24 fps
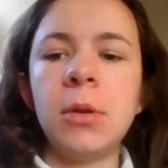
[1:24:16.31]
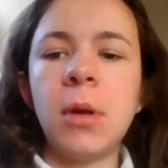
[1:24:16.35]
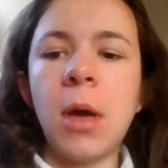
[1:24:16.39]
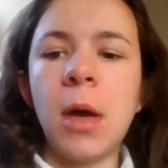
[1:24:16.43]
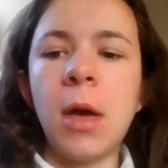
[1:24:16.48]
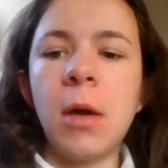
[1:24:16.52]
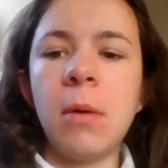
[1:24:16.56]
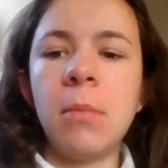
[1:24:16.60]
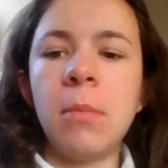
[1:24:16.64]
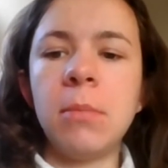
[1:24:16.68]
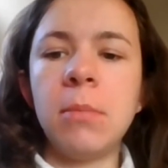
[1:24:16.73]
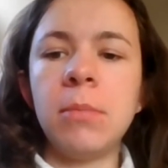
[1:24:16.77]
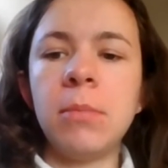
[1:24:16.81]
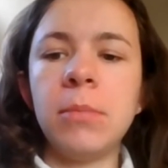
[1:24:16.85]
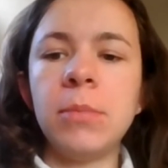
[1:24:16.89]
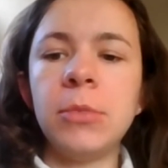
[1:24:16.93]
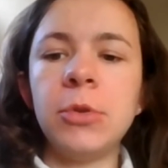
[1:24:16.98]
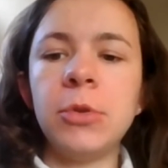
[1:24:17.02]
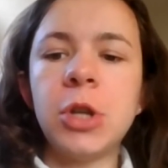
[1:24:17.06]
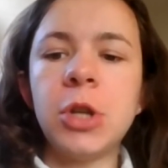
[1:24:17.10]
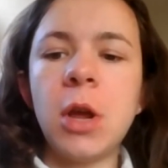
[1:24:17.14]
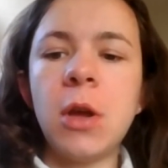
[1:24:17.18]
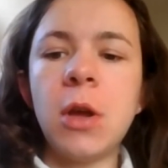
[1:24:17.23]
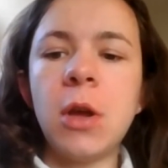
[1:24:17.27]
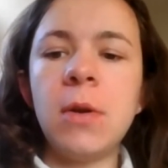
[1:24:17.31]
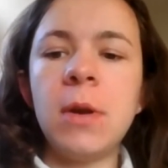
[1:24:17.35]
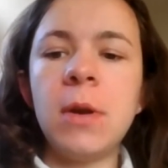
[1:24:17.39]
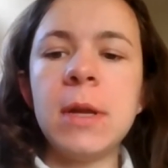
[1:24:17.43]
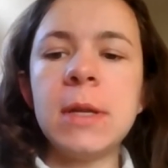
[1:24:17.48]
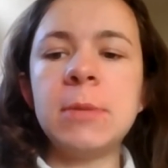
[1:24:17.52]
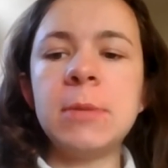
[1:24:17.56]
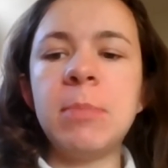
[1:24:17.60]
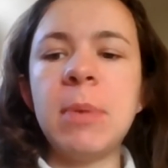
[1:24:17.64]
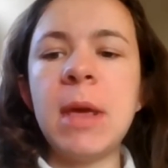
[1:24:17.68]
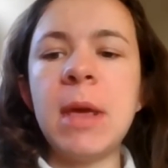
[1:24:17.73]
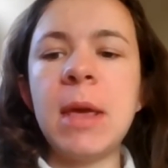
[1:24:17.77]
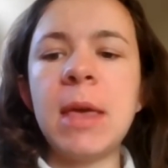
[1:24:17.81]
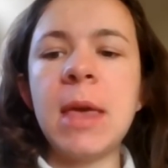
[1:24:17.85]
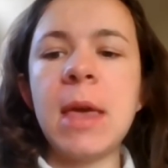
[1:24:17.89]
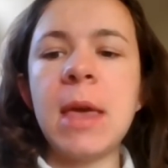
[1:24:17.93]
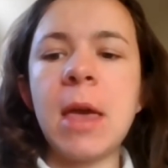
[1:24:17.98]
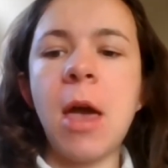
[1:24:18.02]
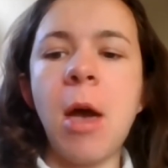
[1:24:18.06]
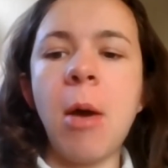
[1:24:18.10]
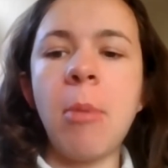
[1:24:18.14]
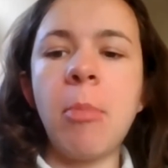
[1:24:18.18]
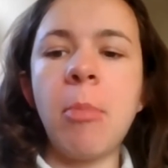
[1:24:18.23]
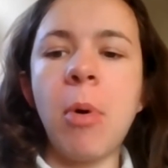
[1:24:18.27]
Joan is
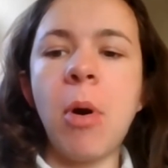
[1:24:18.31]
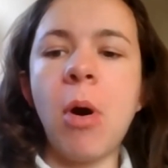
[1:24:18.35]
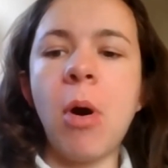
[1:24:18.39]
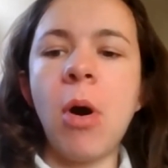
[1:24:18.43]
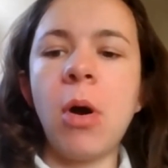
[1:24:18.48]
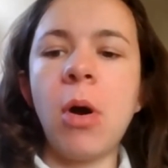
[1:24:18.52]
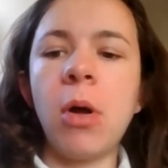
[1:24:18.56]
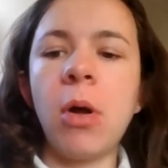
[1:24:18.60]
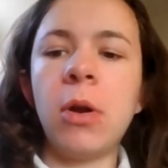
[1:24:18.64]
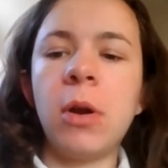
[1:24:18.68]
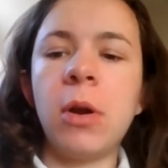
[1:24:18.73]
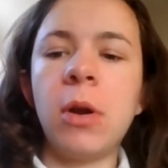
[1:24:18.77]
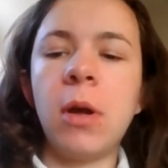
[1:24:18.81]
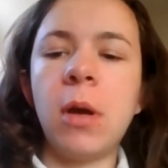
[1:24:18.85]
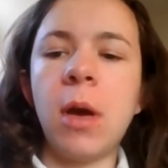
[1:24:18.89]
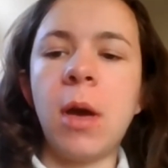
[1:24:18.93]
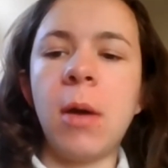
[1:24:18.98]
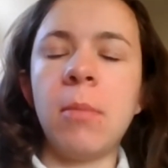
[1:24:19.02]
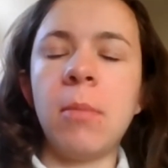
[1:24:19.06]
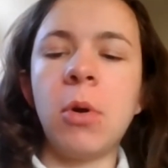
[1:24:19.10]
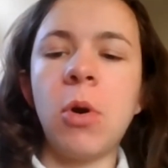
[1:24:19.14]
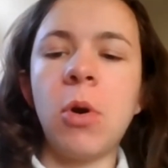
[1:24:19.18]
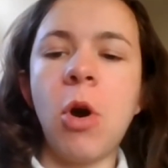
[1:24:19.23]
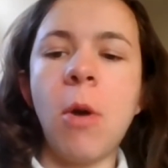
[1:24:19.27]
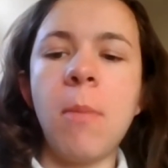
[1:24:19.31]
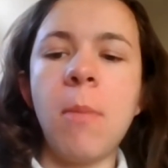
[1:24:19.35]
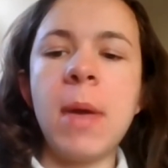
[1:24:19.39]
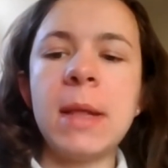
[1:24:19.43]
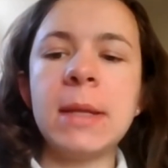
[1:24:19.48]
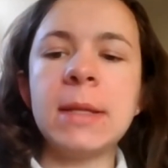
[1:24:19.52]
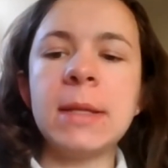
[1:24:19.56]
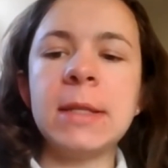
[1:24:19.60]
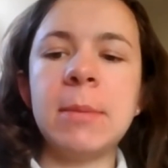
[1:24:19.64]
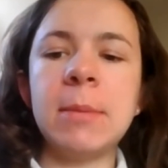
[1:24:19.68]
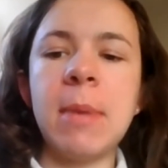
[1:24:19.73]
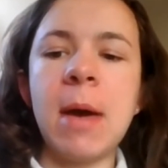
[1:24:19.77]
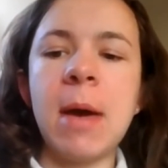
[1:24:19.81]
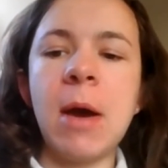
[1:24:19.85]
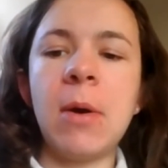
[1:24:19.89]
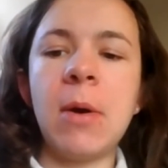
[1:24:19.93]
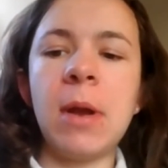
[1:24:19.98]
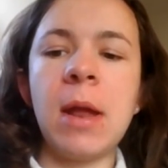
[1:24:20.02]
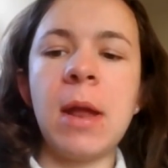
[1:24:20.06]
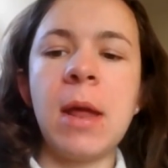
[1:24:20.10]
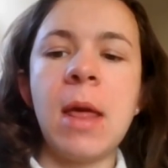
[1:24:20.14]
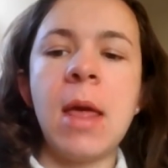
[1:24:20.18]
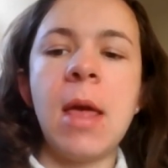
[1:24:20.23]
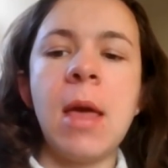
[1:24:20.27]
picking up on comments about